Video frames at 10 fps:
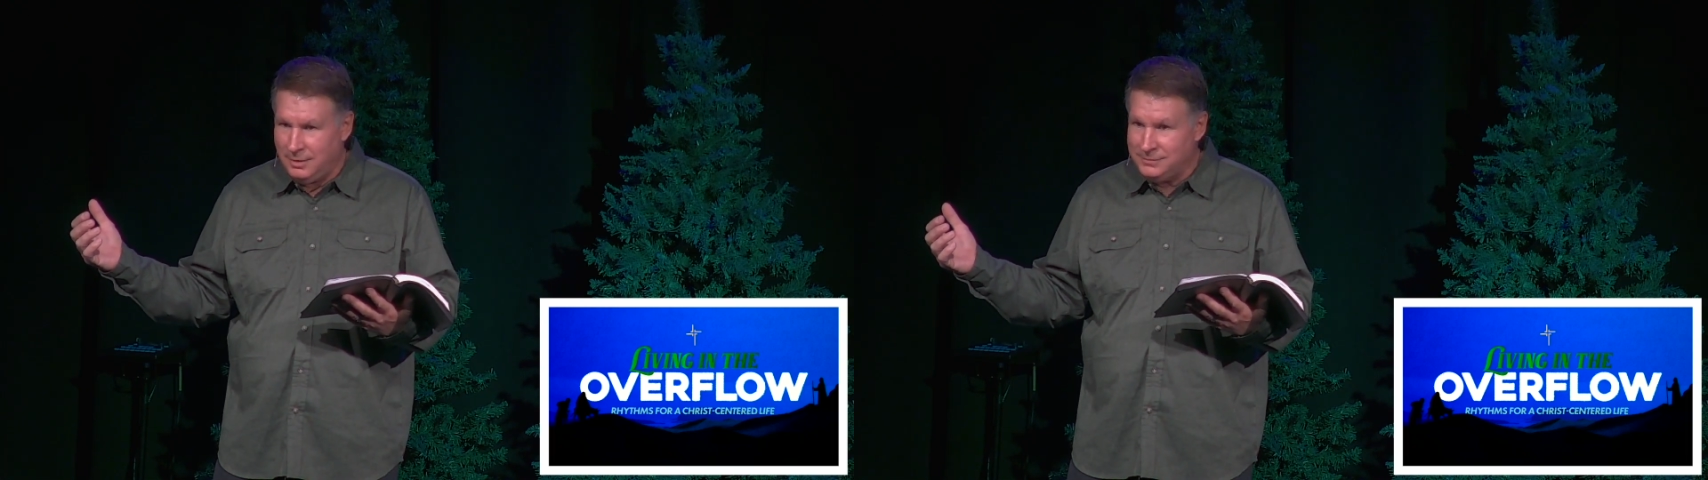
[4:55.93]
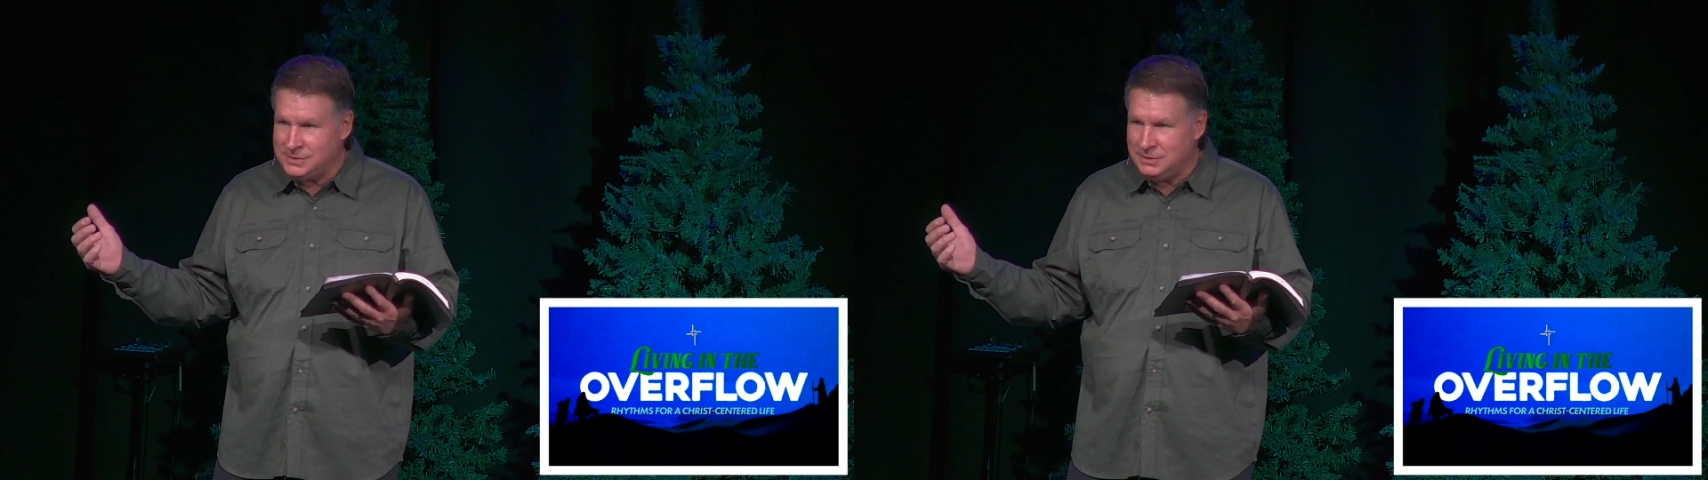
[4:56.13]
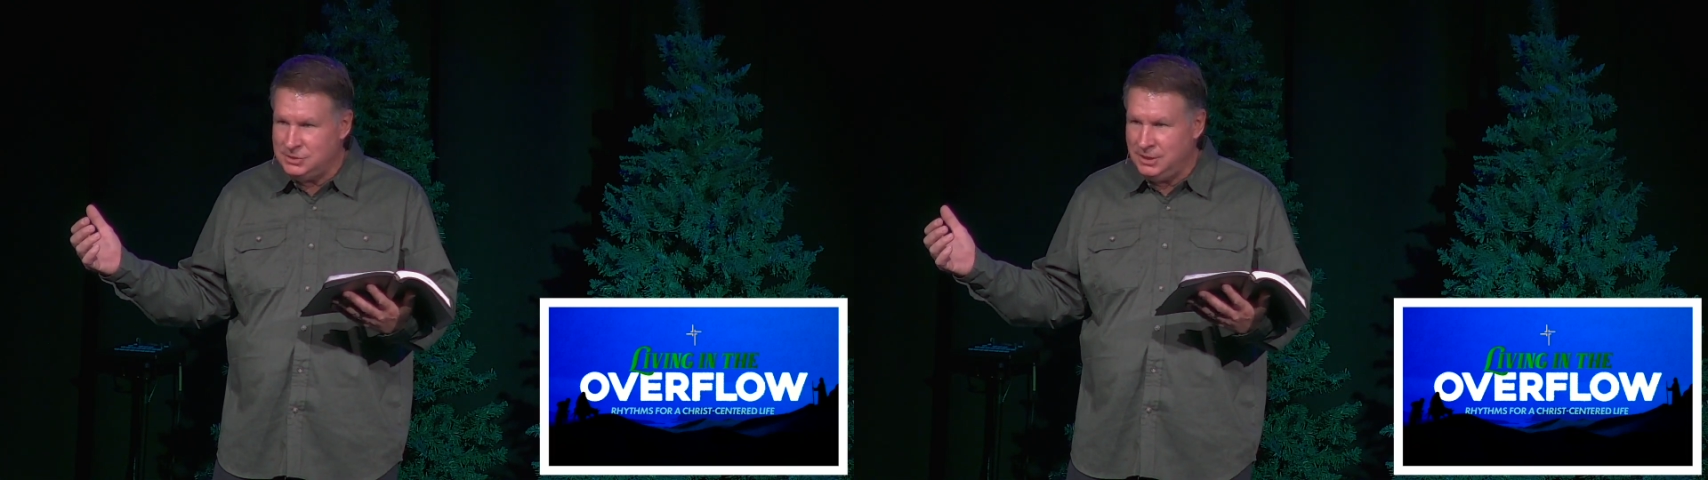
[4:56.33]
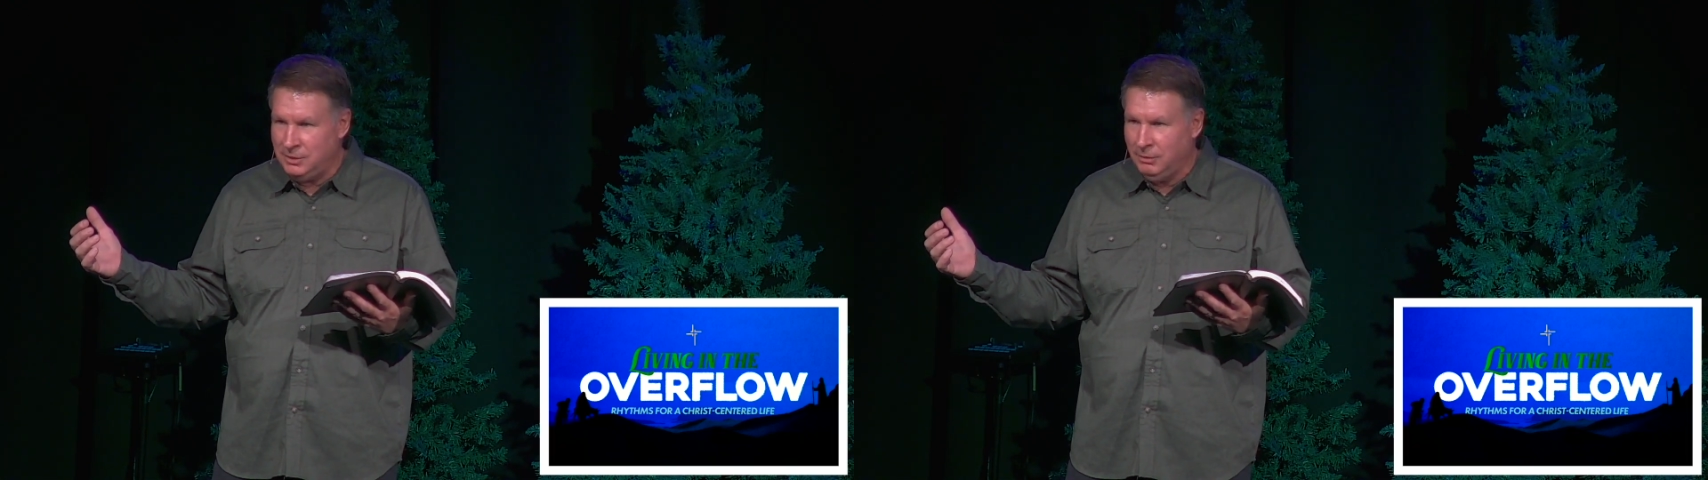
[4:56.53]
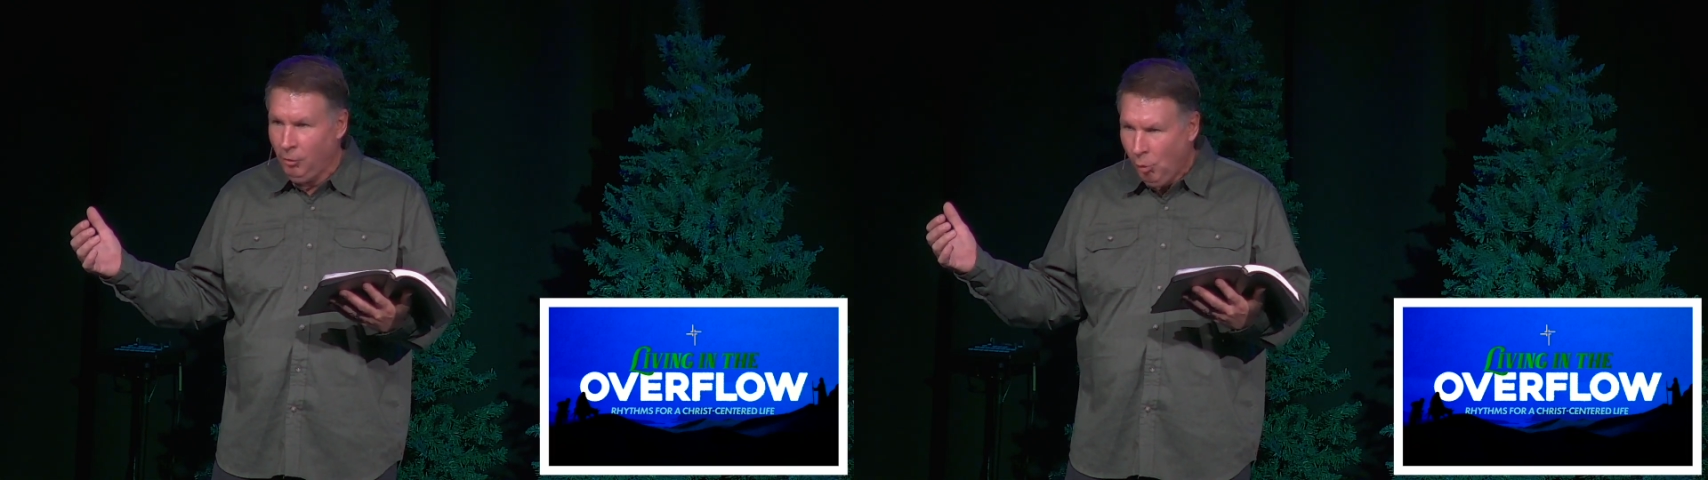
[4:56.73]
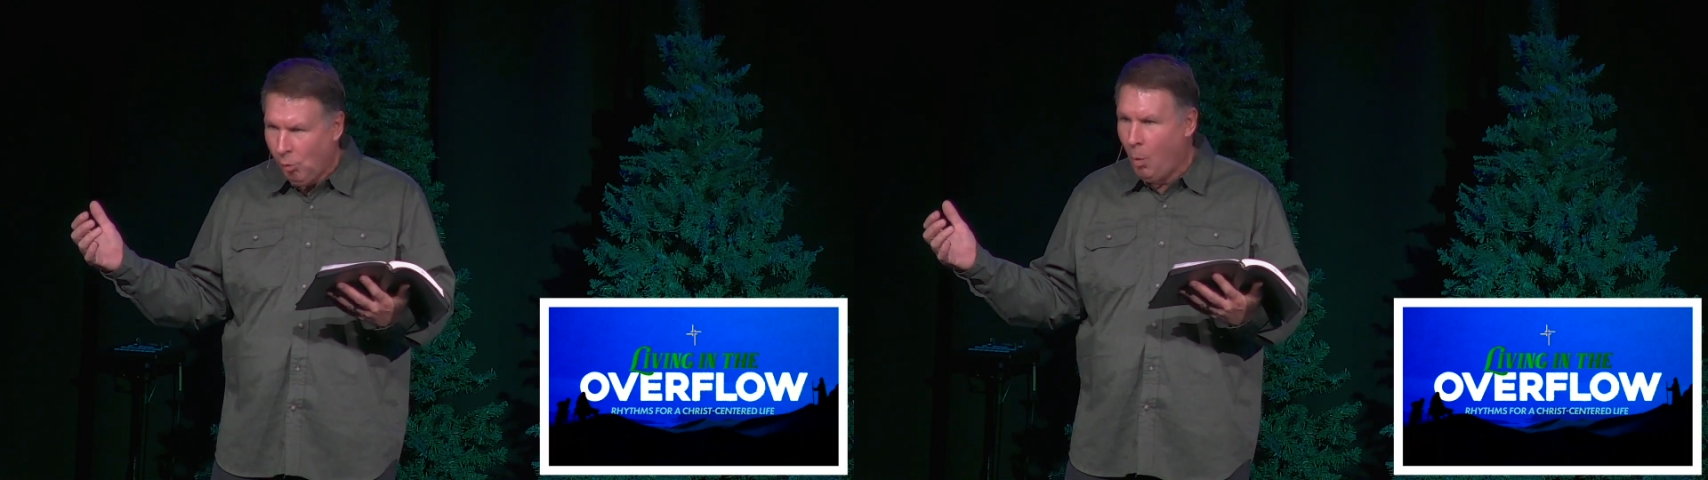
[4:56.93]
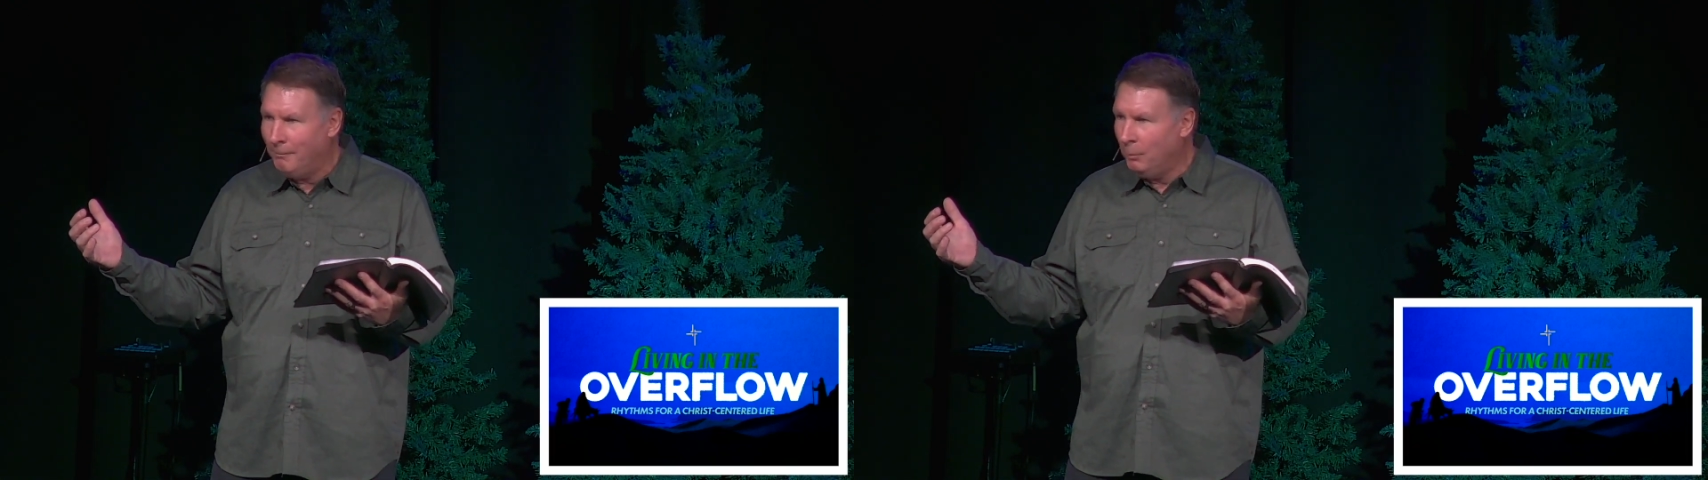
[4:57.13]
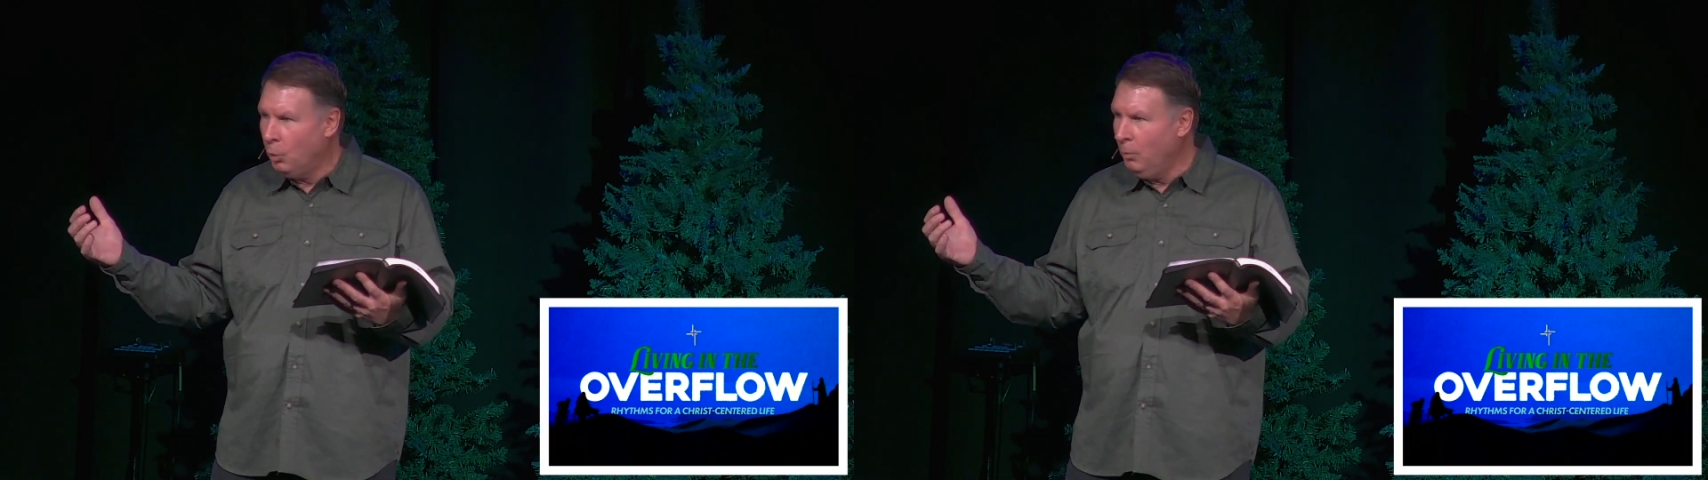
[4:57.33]
All of a sudden, she heard,
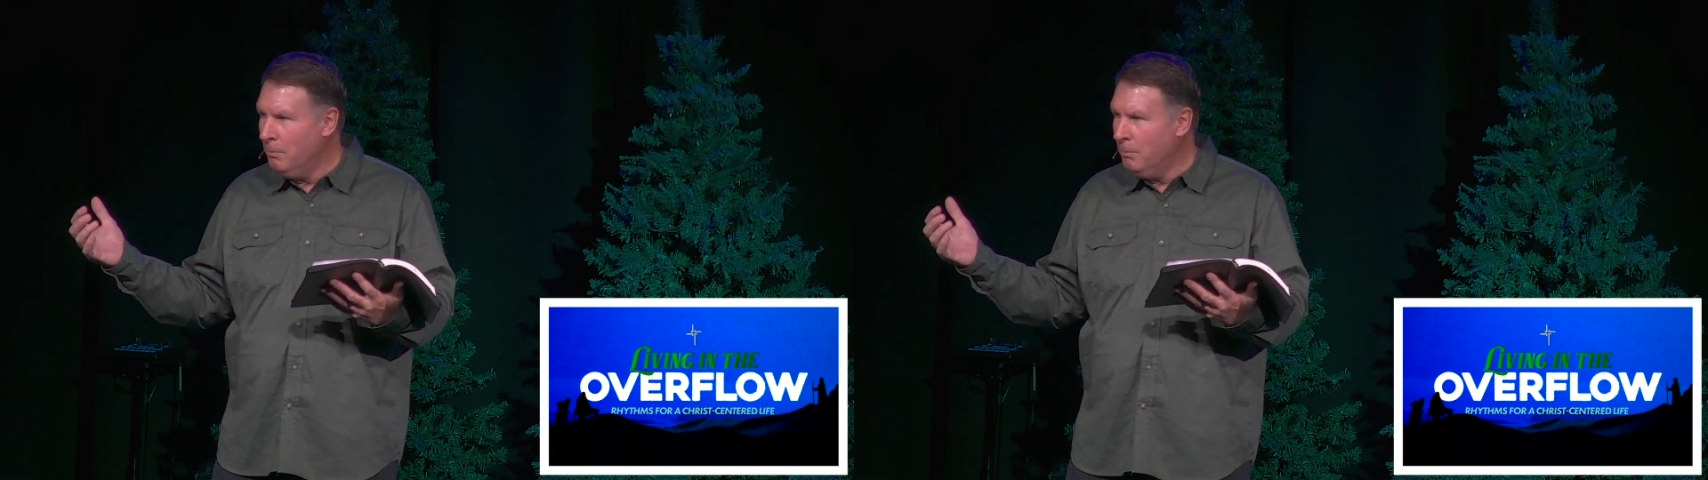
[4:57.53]
whoop.